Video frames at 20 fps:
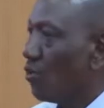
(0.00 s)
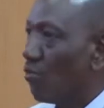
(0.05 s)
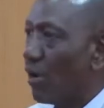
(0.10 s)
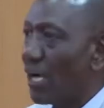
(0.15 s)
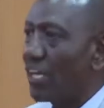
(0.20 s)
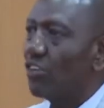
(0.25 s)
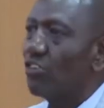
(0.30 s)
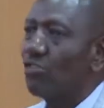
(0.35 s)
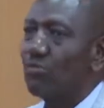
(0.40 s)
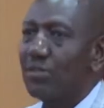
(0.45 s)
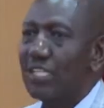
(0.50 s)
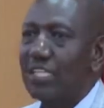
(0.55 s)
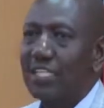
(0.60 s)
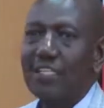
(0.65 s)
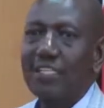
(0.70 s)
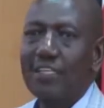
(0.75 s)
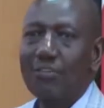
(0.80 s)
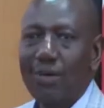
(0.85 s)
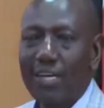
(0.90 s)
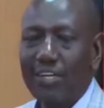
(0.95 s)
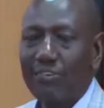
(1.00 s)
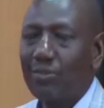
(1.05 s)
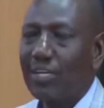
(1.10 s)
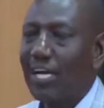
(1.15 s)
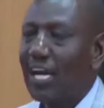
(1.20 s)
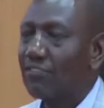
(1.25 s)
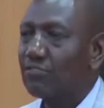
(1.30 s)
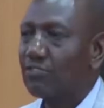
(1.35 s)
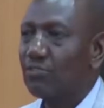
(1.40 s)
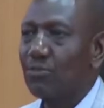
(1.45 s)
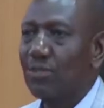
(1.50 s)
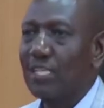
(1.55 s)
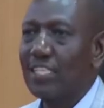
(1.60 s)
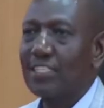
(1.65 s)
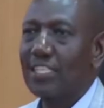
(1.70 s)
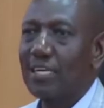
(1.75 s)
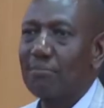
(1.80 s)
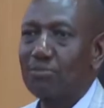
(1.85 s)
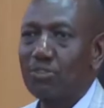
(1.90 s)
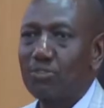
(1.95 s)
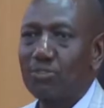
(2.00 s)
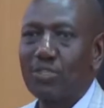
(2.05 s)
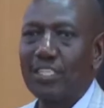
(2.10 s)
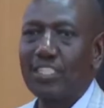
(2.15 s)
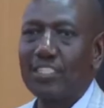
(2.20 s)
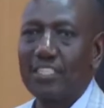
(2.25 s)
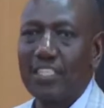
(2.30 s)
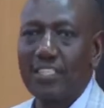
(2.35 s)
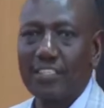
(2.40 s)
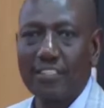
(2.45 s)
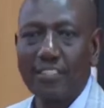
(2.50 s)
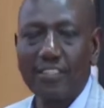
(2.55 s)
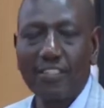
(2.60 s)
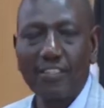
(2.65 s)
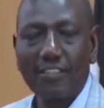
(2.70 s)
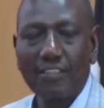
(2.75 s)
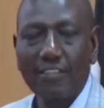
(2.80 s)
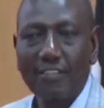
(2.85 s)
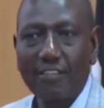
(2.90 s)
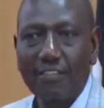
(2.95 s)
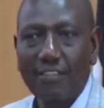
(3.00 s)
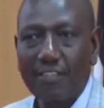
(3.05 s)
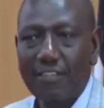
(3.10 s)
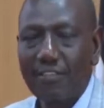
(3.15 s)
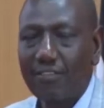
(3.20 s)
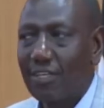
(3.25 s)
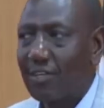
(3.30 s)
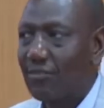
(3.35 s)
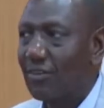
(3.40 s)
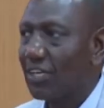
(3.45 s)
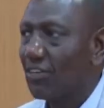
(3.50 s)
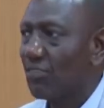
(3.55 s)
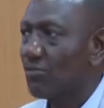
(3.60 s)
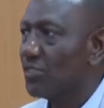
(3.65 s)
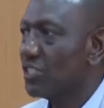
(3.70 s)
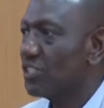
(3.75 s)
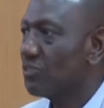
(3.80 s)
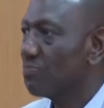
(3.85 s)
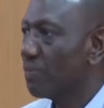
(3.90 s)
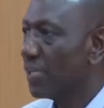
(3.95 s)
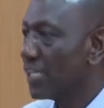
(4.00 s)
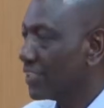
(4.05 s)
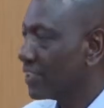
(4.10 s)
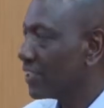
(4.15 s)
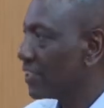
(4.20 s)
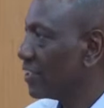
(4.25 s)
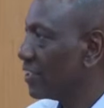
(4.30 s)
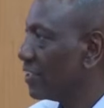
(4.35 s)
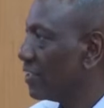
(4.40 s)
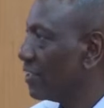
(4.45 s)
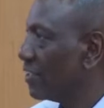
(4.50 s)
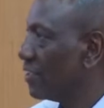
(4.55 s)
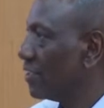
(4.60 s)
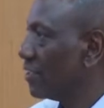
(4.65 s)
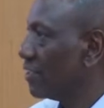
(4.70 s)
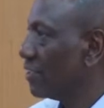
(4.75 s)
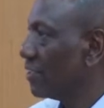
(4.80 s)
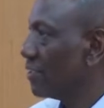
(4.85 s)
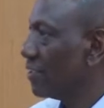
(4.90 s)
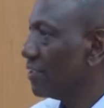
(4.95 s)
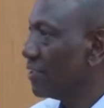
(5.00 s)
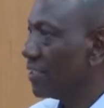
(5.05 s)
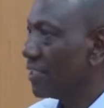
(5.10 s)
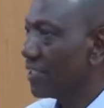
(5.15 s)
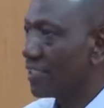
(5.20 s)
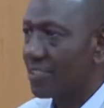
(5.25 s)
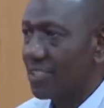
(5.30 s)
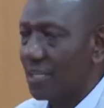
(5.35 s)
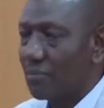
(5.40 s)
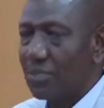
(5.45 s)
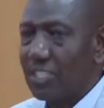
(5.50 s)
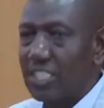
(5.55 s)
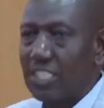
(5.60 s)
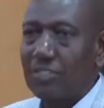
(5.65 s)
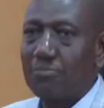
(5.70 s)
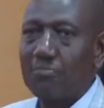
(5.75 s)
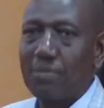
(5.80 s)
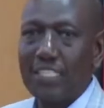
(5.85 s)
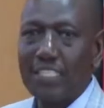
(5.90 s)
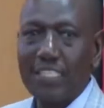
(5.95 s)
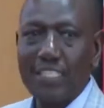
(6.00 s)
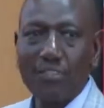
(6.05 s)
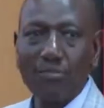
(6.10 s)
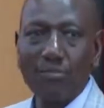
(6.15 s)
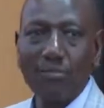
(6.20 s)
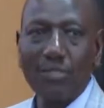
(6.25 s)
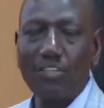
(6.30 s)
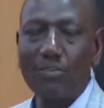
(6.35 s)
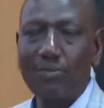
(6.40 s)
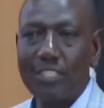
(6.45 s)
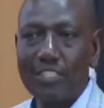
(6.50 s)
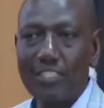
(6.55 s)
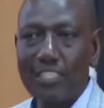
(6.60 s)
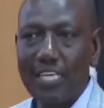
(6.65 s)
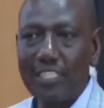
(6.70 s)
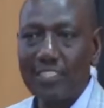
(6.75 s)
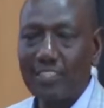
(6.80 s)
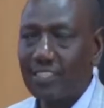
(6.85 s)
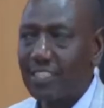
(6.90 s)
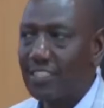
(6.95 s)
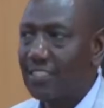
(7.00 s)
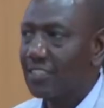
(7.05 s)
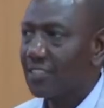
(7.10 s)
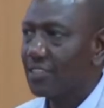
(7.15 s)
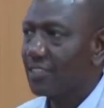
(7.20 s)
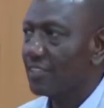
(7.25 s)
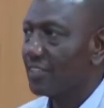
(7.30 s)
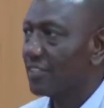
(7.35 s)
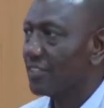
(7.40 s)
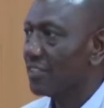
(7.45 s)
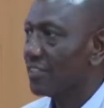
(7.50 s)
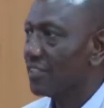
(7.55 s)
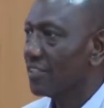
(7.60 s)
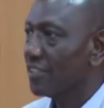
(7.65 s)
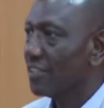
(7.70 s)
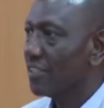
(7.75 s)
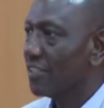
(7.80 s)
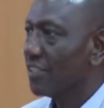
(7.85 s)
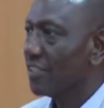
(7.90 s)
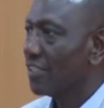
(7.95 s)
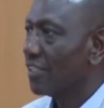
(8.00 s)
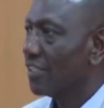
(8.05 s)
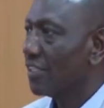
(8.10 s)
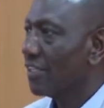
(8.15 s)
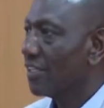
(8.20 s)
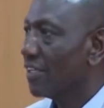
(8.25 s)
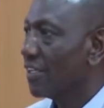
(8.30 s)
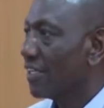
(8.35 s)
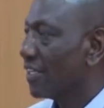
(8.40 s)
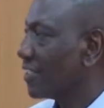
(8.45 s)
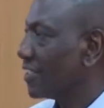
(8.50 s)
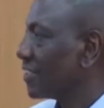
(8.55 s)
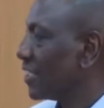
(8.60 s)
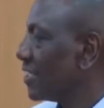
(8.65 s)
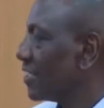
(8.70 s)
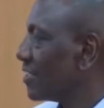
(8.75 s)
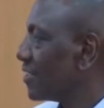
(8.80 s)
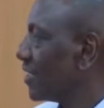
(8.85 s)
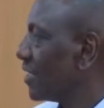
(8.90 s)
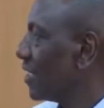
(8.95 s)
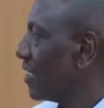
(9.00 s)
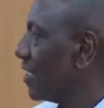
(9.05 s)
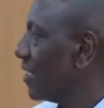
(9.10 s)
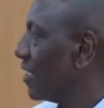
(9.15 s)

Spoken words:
why do we have to wait up to 20th? Why don't we split? As somebody is betting, we know what tax is. Let us